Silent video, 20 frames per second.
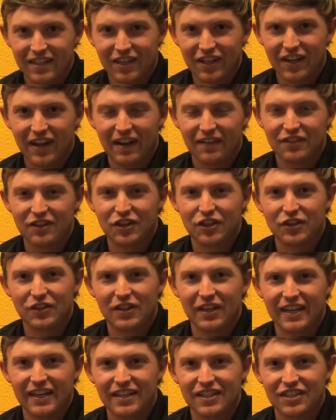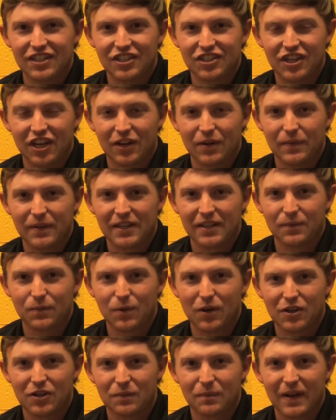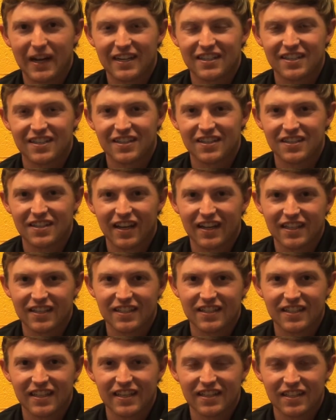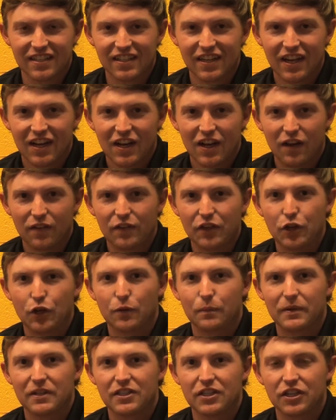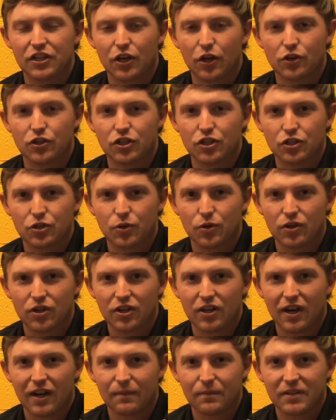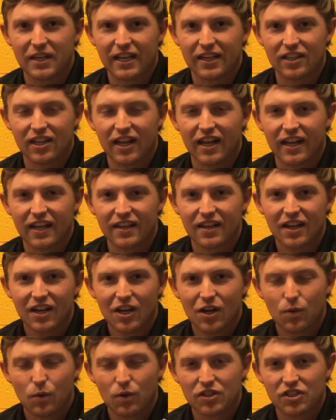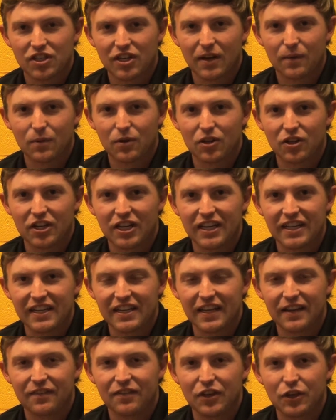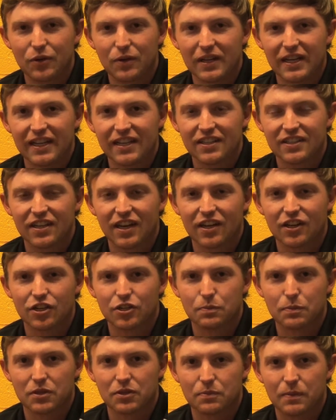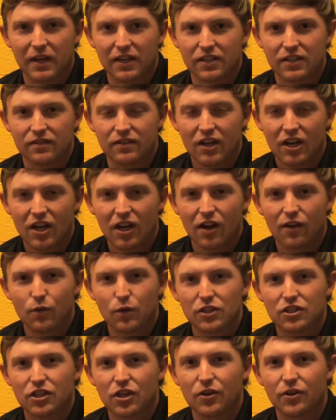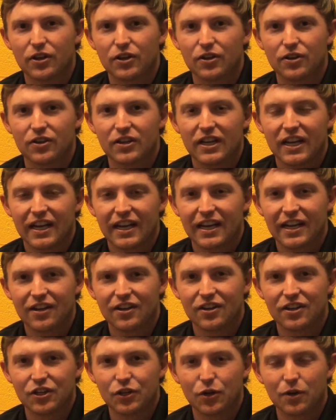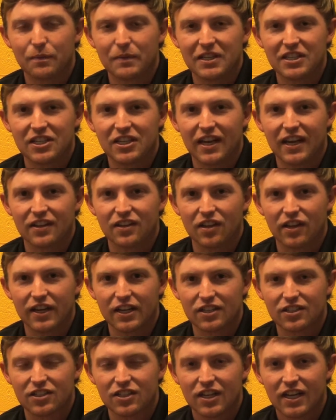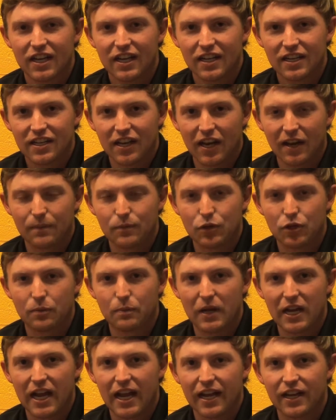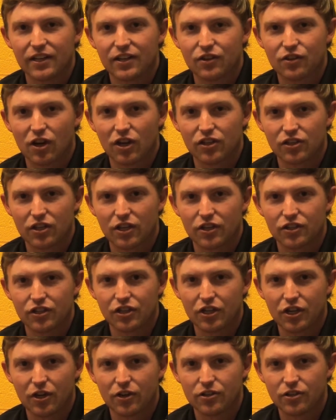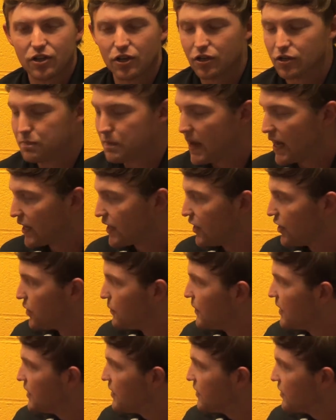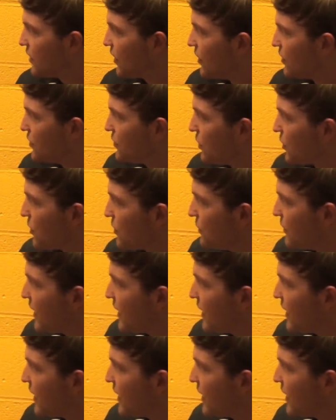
Good afternoon, ladies and gentlemen, and welcome back to the second season of the UMBC Coaches Corner. I'm Dan LaHatte. Once again, we're looking to give you an insider's perspective of what's going on here in UMBC athletics. Today I'm joined by head cross-country coach, Coach Matt Gittermann. Coach, welcome